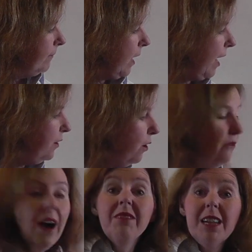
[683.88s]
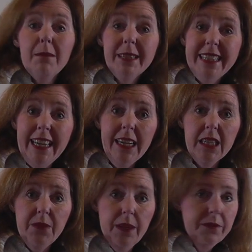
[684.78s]
I know 5 times 10
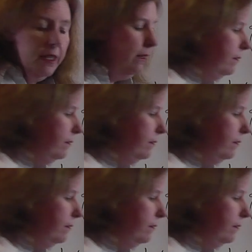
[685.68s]
is 50.